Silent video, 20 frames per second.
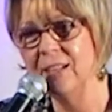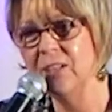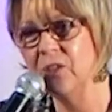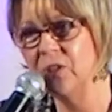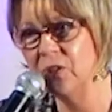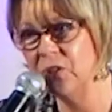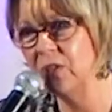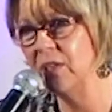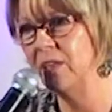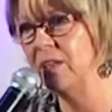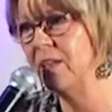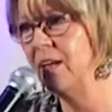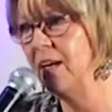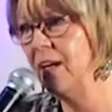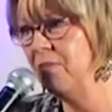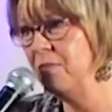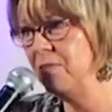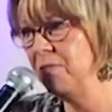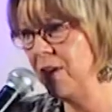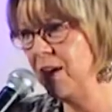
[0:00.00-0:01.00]
good
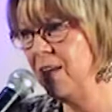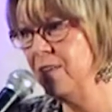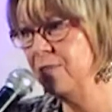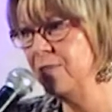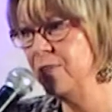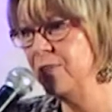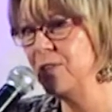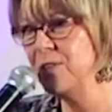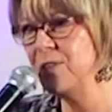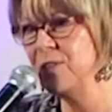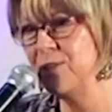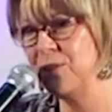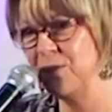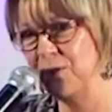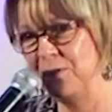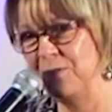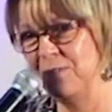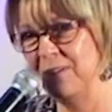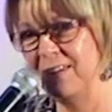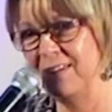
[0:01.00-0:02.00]
and faithful
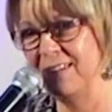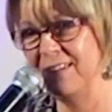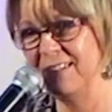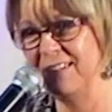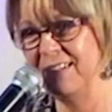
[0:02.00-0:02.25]
servant.